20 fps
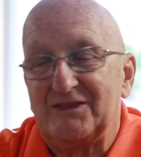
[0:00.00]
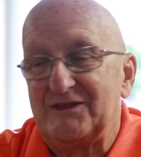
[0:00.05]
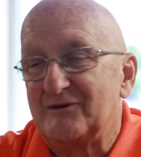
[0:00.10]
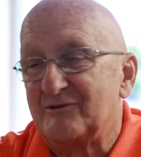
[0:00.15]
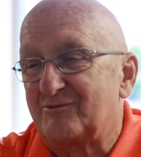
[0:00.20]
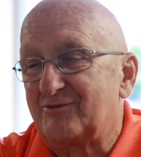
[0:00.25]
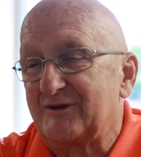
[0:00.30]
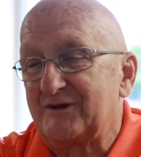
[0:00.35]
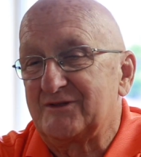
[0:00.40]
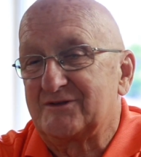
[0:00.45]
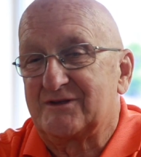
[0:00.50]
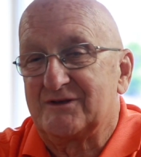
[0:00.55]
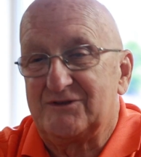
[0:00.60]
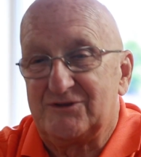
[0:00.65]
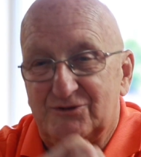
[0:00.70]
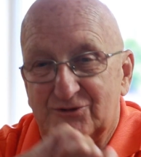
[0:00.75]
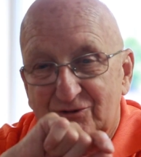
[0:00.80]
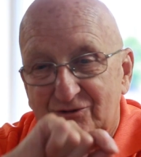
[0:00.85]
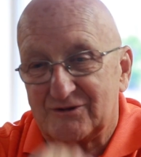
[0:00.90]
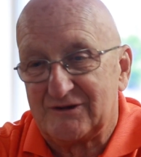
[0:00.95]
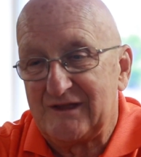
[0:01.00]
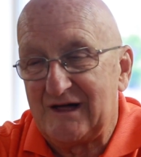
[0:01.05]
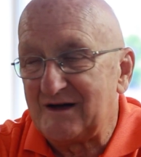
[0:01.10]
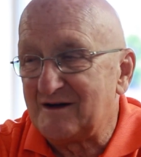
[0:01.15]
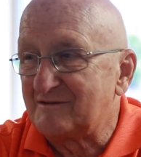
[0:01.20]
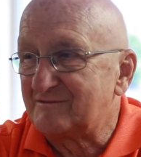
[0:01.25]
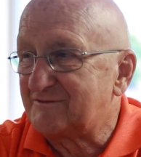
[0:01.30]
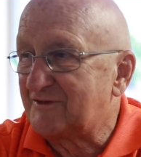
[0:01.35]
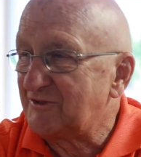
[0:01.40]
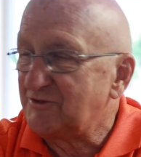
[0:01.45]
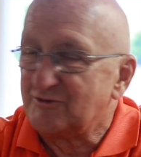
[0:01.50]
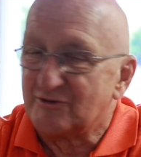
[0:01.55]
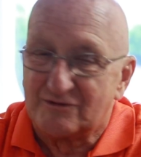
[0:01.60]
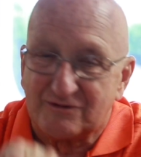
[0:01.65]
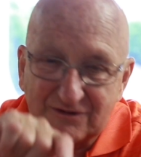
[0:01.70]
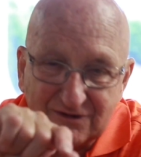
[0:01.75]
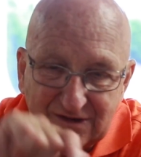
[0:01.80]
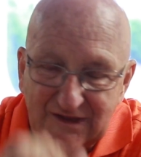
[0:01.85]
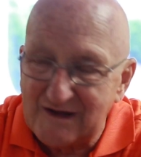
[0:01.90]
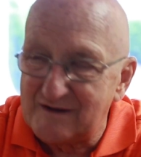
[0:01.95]
never forget. He said, "You're
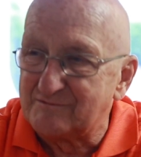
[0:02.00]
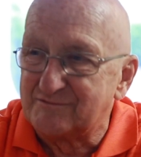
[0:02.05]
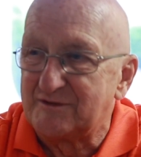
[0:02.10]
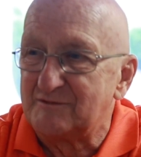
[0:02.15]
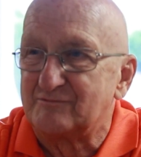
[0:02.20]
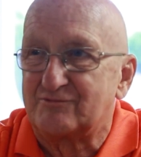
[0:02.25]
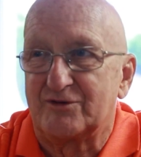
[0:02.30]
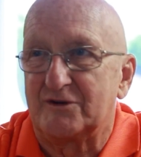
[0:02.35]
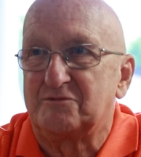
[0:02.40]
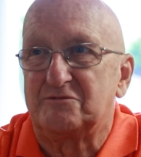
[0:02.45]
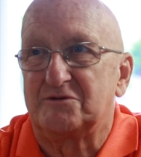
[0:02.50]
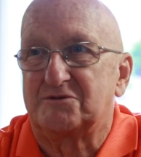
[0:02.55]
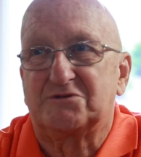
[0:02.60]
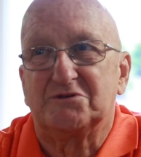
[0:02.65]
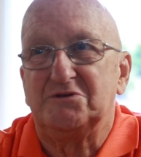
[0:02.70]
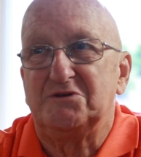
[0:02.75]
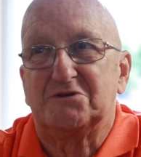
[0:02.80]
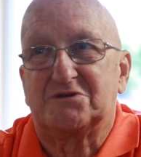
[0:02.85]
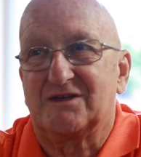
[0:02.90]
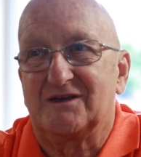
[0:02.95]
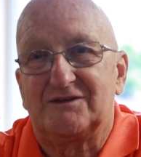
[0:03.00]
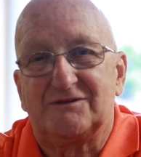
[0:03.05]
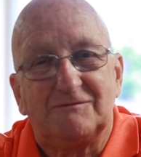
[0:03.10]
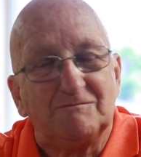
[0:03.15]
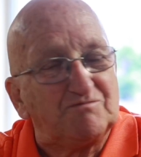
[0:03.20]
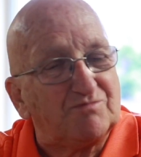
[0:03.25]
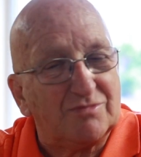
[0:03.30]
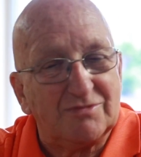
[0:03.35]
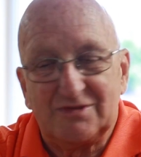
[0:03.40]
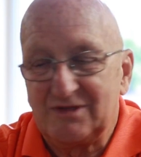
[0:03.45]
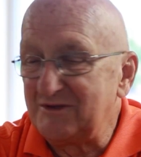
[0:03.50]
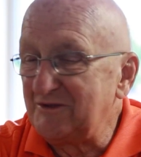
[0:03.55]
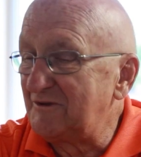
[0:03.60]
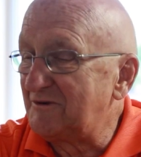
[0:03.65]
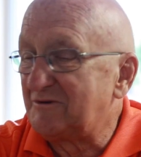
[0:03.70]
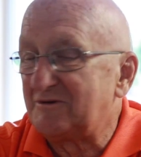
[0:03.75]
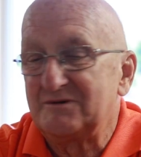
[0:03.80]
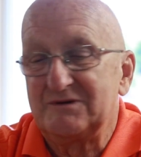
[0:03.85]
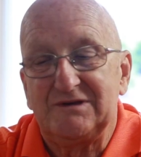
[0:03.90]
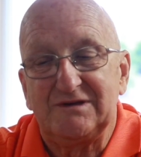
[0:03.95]
loved in Fredericton." He said, you
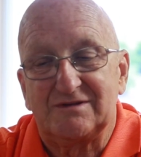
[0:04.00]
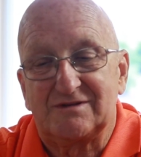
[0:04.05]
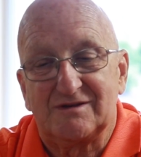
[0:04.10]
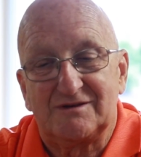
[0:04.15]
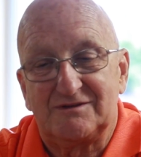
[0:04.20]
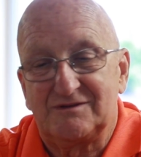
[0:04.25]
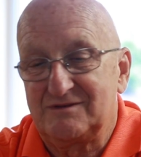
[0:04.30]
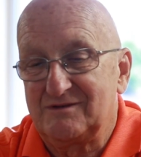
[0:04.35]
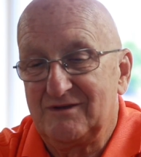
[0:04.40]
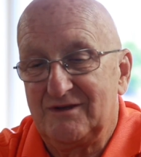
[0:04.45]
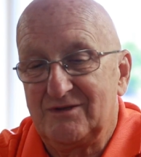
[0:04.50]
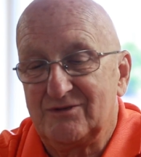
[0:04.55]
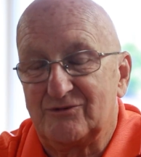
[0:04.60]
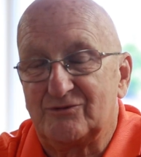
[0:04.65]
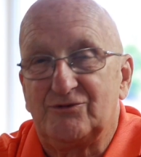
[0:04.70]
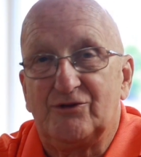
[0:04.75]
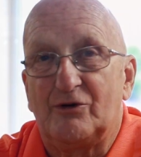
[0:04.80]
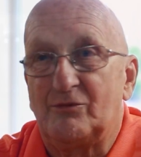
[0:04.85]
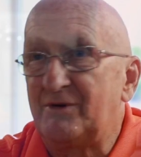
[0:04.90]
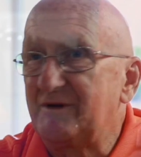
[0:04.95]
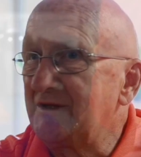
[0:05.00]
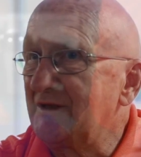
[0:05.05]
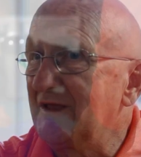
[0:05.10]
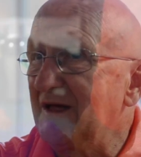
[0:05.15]
know, he said, "There's nobody